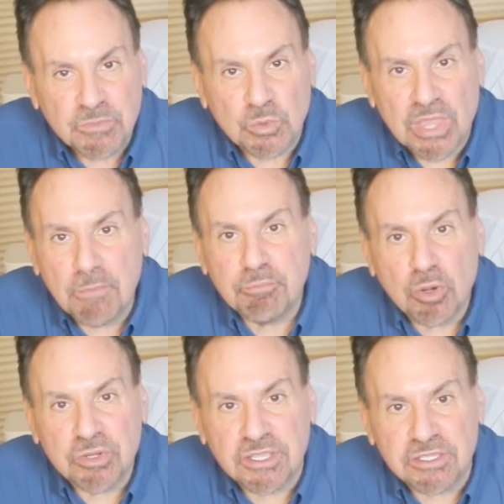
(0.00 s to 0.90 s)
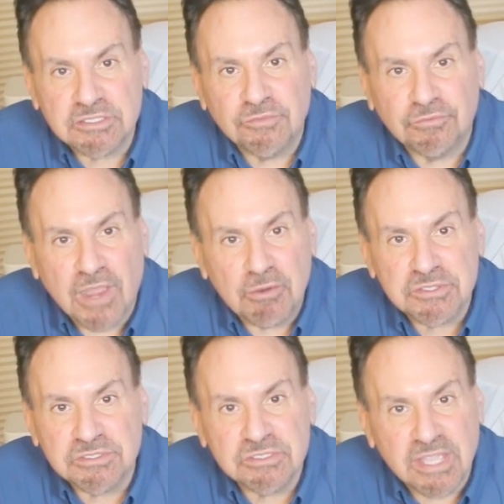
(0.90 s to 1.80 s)
Without protease,
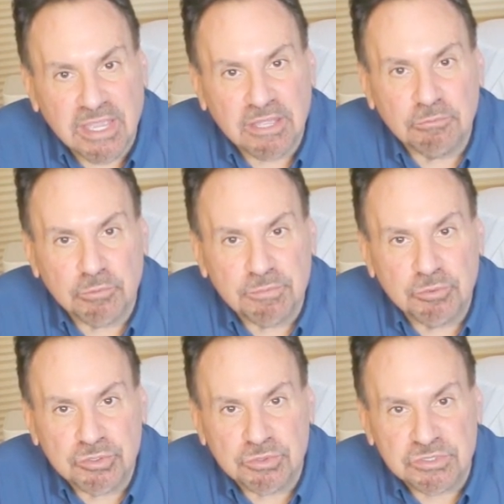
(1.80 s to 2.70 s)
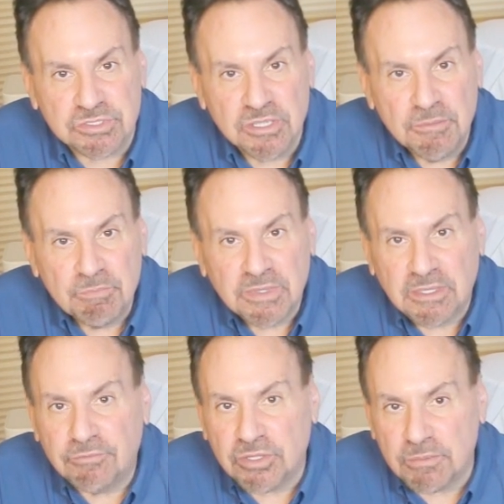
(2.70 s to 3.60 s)
viruses can't reproduce.
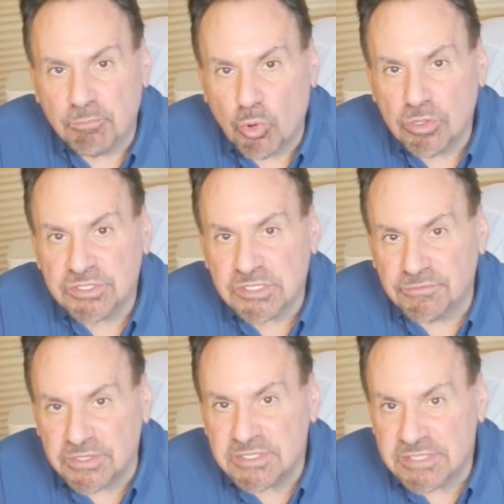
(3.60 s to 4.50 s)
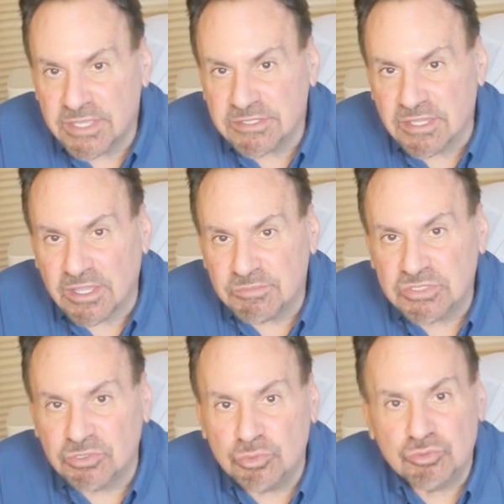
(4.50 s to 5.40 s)
Given the importance of these enzymes,
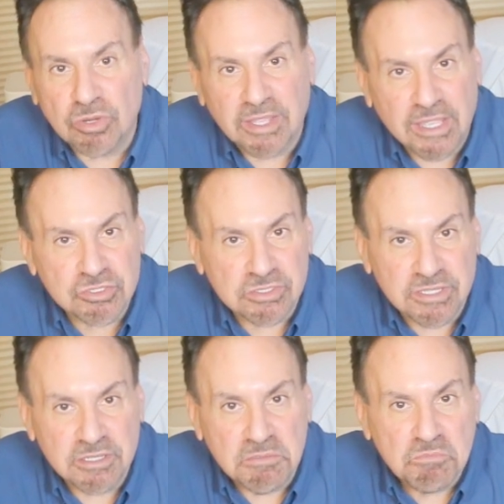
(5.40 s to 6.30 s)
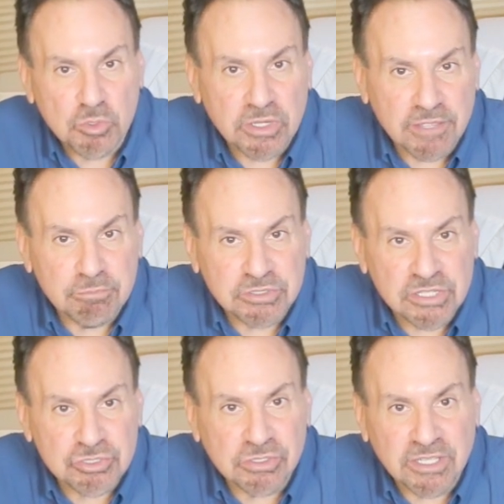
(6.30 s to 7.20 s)
the new drug actually could have
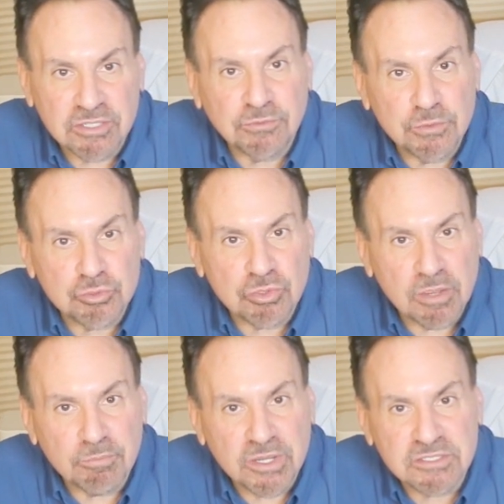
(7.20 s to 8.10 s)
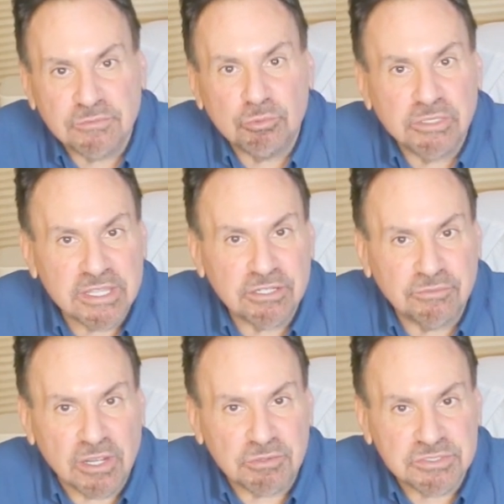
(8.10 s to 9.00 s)
potential against future outbreaks of related
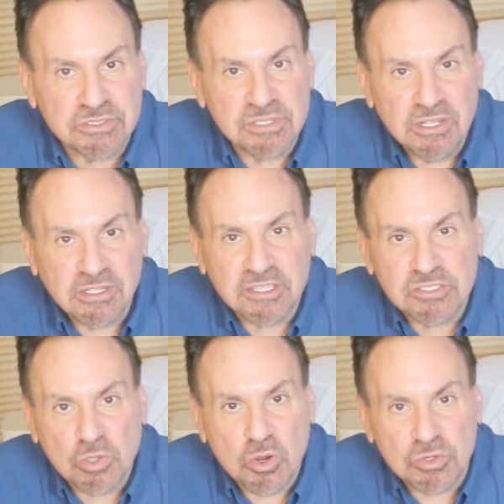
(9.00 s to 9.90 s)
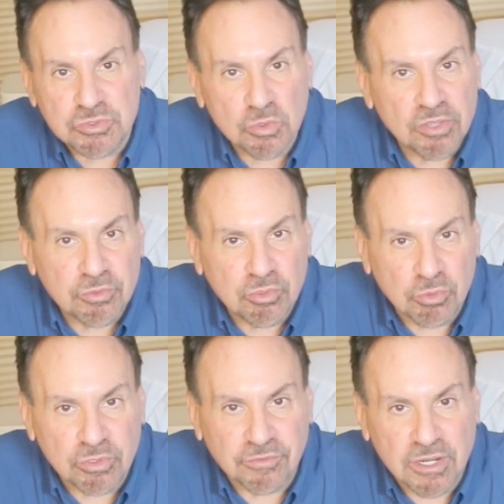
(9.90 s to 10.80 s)
viruses like SARS or other
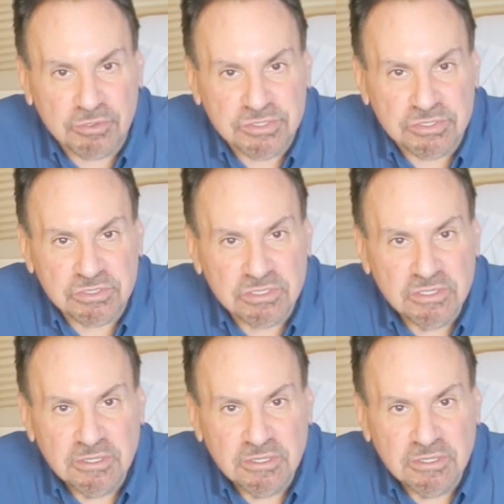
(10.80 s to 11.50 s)
coronaviruses.